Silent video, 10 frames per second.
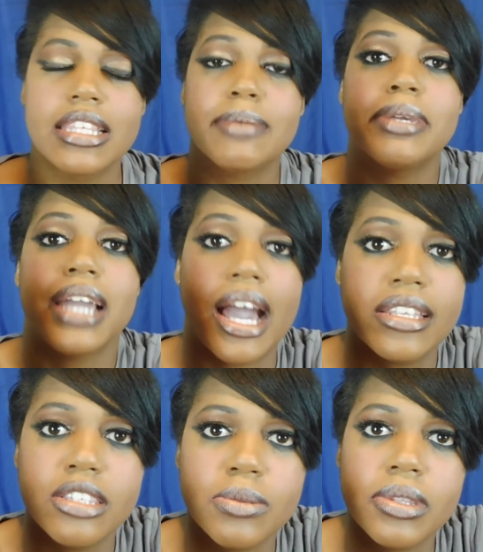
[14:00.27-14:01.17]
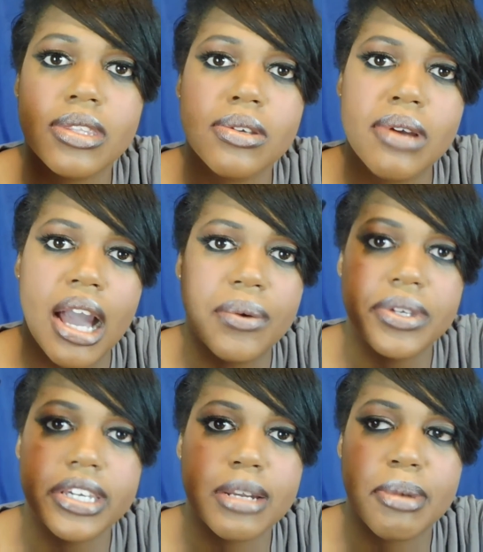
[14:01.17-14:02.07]
to be honest with you, I
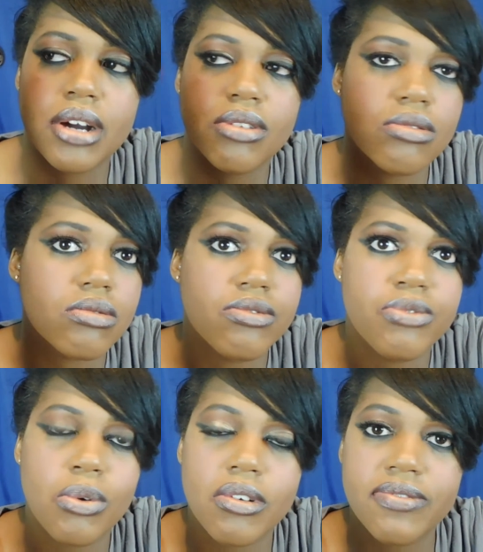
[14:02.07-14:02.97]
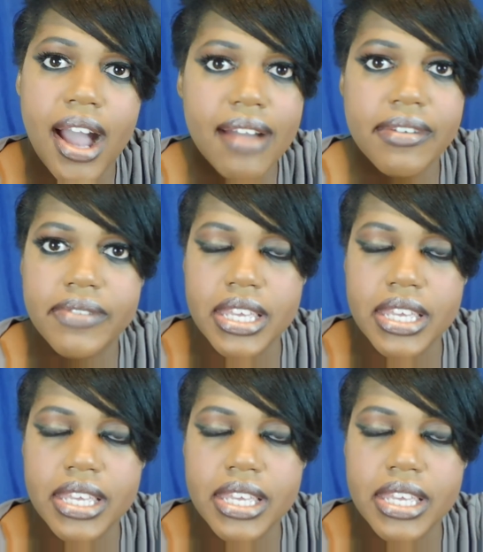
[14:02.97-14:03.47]
would get about 4 or 5 of